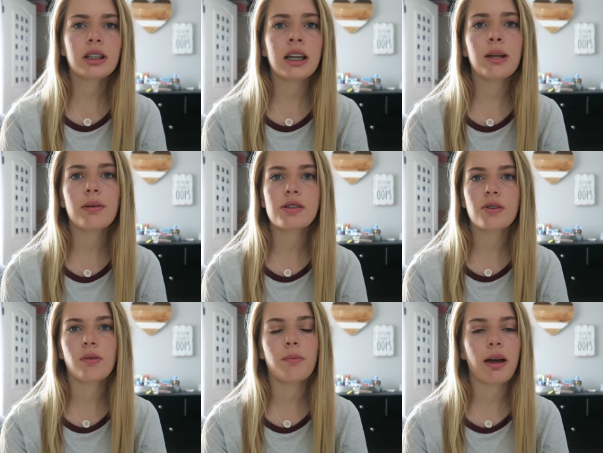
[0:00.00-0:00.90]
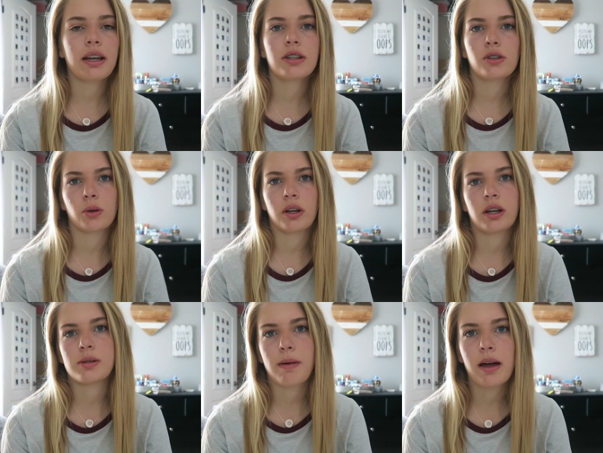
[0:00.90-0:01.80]
anyway, so I went back into shore
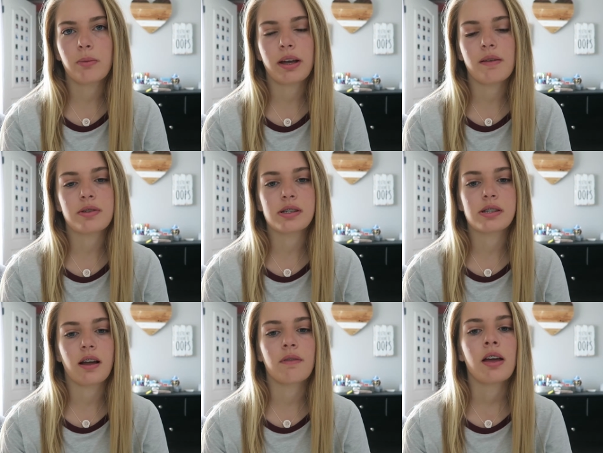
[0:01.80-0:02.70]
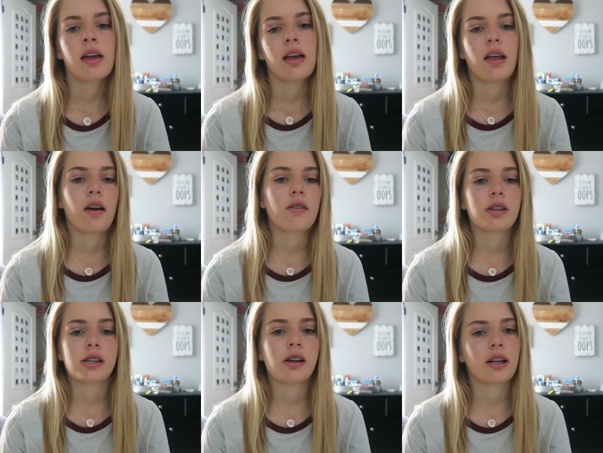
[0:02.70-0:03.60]
because bad waves and stuff. And I
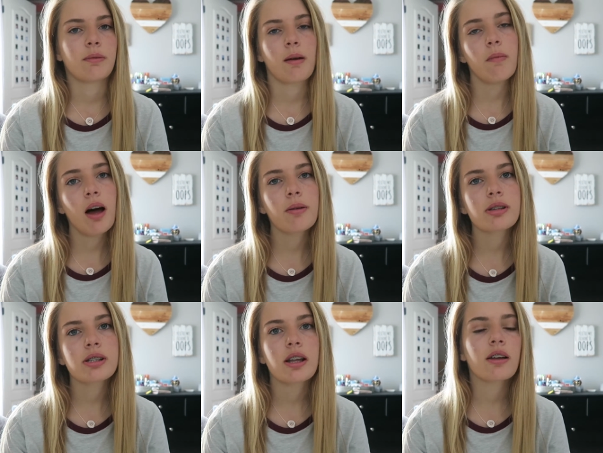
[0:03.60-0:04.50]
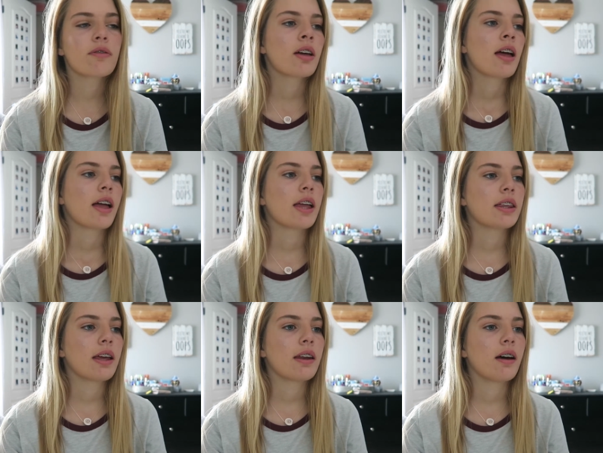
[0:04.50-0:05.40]
was like talking to my mom and stuff.
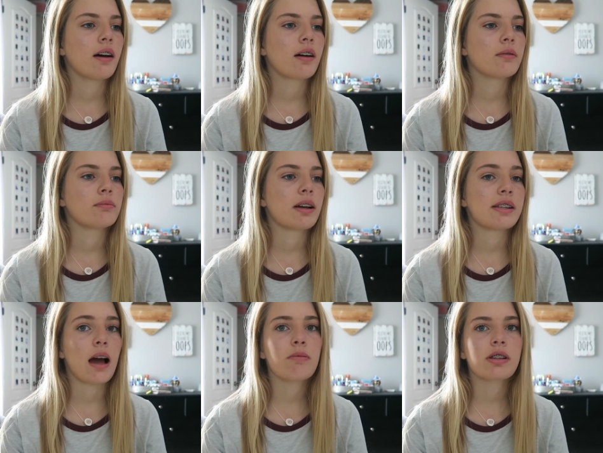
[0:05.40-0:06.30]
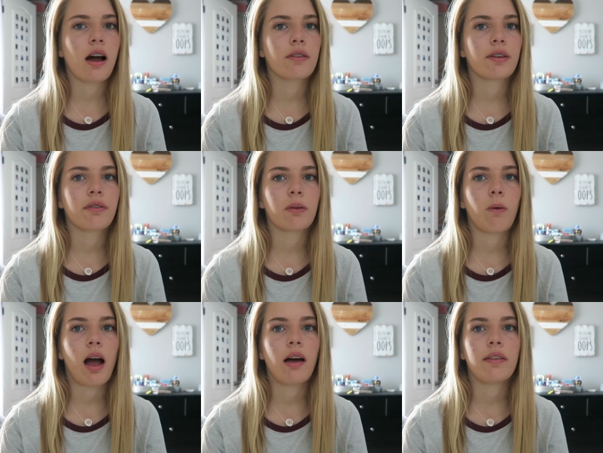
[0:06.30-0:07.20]
And then um, my dad was out there for a
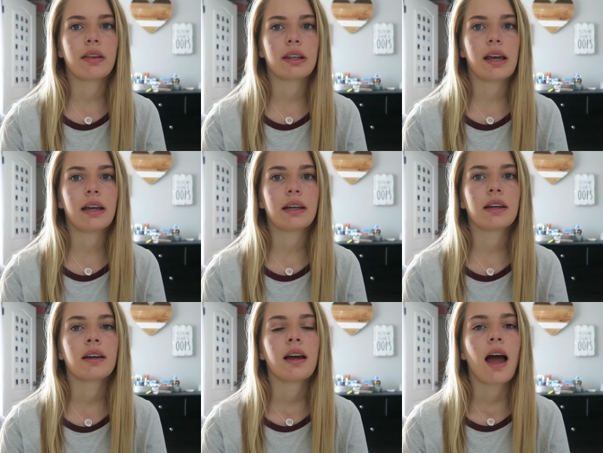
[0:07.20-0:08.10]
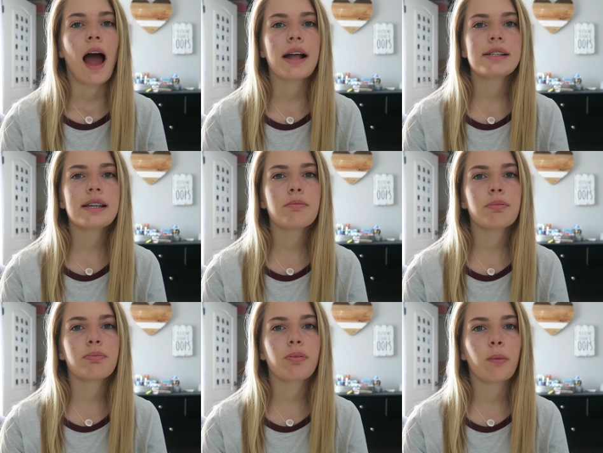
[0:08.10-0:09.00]
while and then like, I'd say
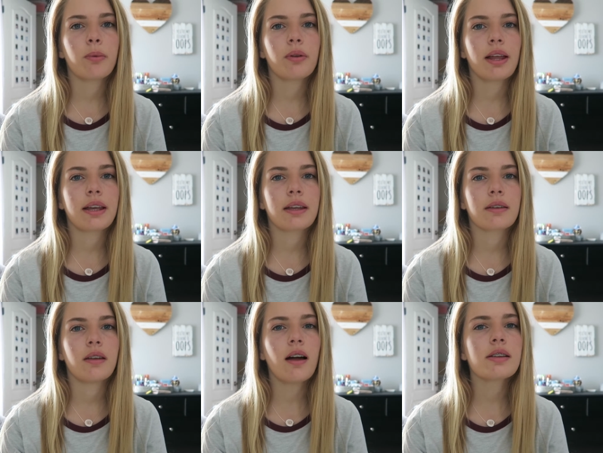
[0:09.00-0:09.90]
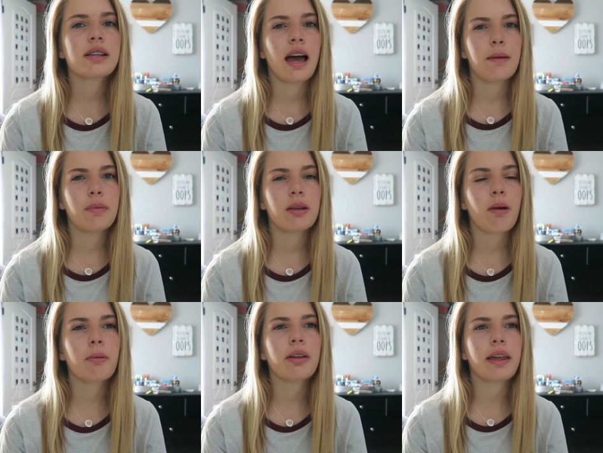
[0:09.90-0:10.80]
probably like not 10
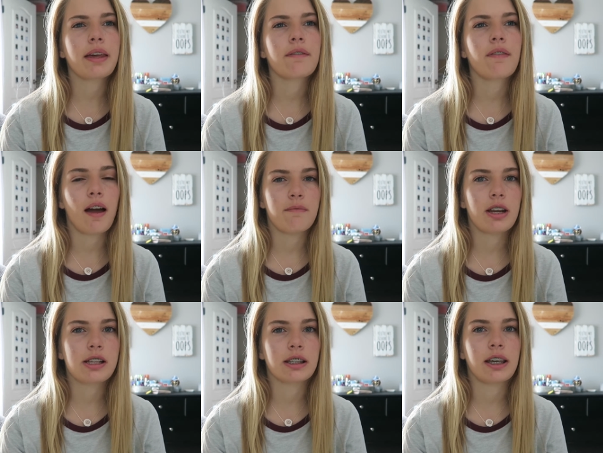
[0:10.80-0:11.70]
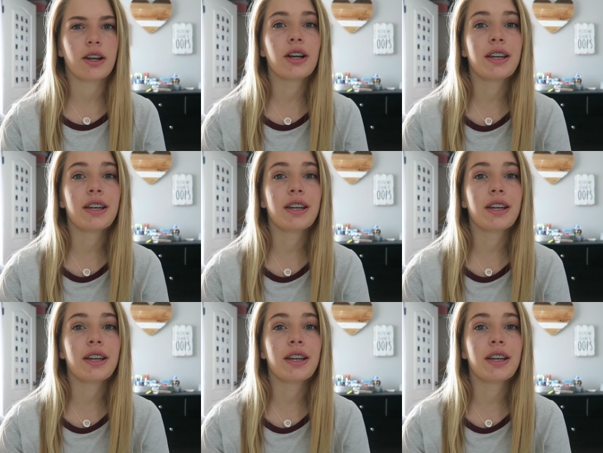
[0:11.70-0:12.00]
minutes, probably like five minutes later